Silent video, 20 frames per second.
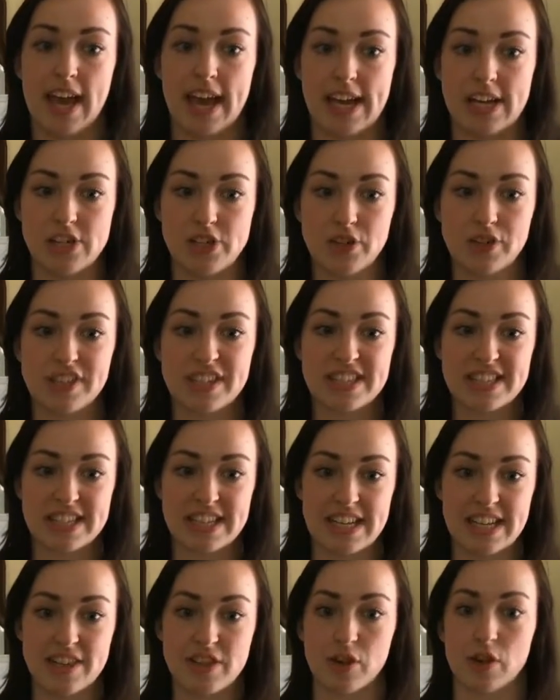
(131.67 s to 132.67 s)
As you can
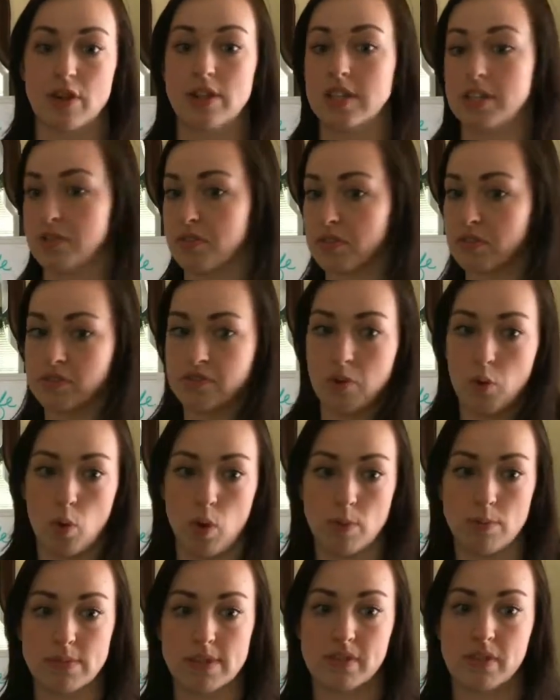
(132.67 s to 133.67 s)
see, there are different
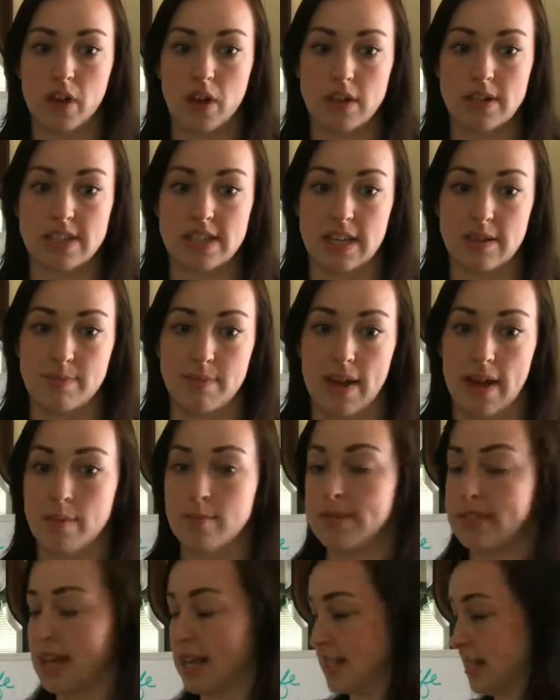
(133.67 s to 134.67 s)
forms of concept
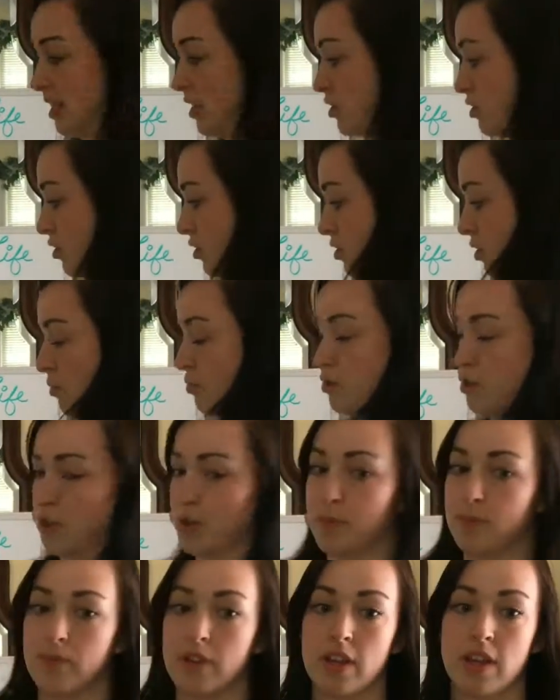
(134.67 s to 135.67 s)
maps, as I just showed
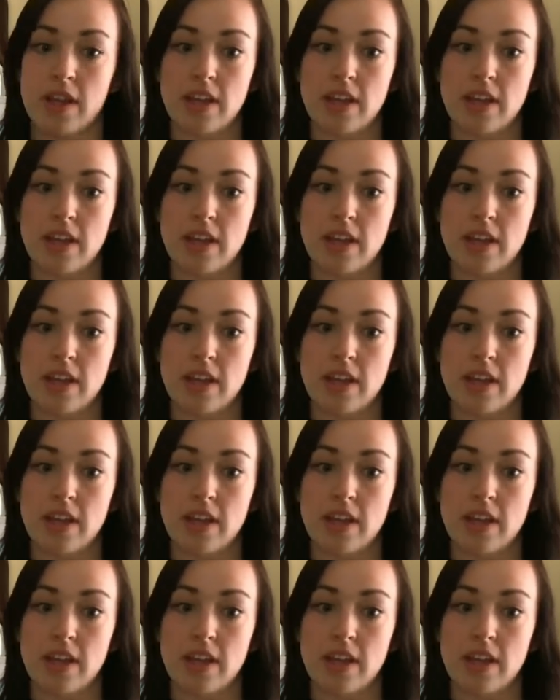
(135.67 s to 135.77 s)
you,